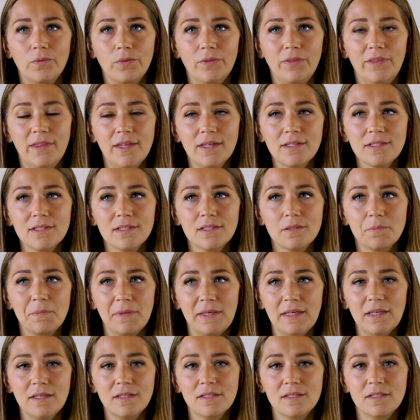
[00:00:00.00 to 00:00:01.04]
This
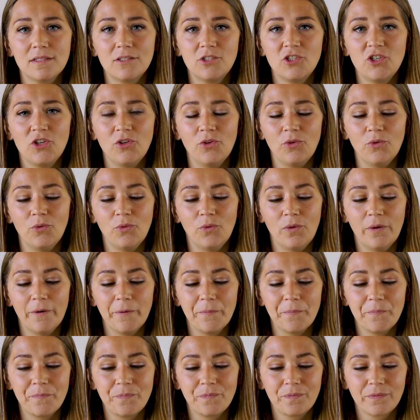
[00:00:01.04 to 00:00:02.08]
speaks to
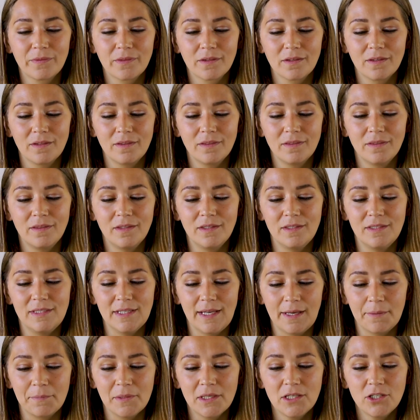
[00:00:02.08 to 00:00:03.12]
the
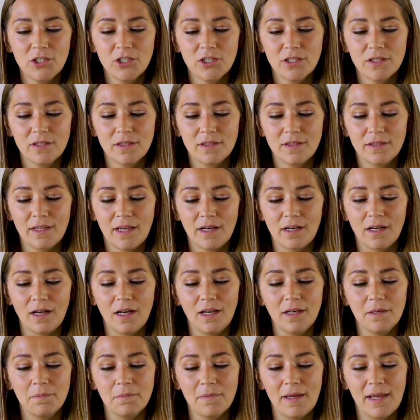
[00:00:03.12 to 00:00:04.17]
damage that
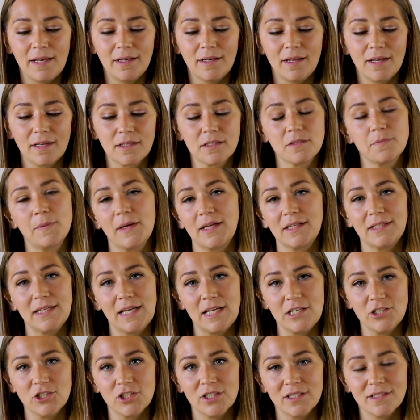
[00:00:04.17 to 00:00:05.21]
unmet
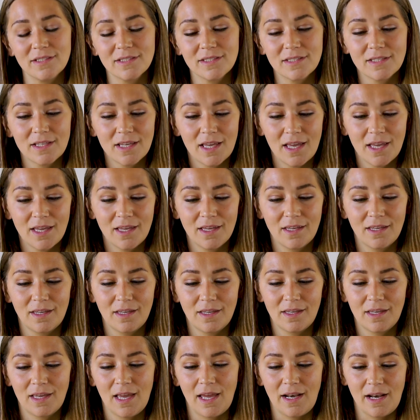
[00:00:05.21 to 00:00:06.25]
expectations
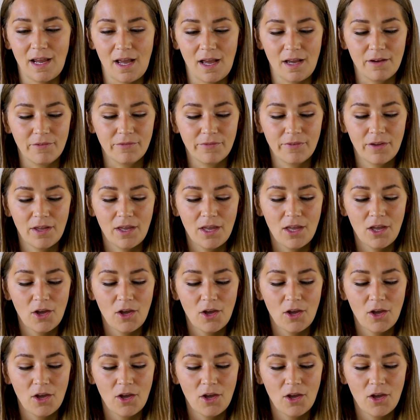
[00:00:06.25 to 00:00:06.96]
can have.